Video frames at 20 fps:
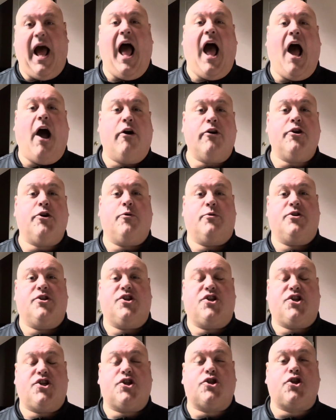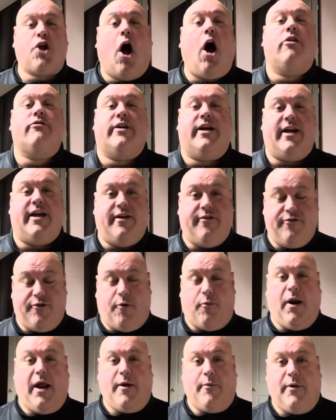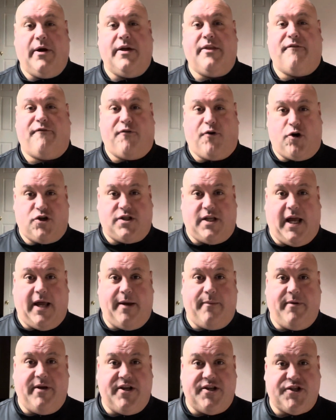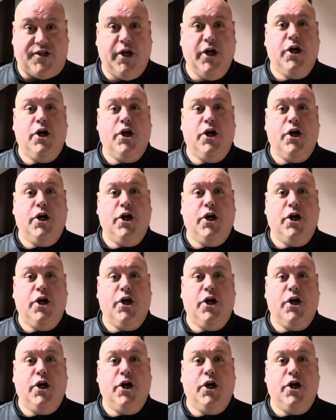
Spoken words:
How you install it the right way the first time is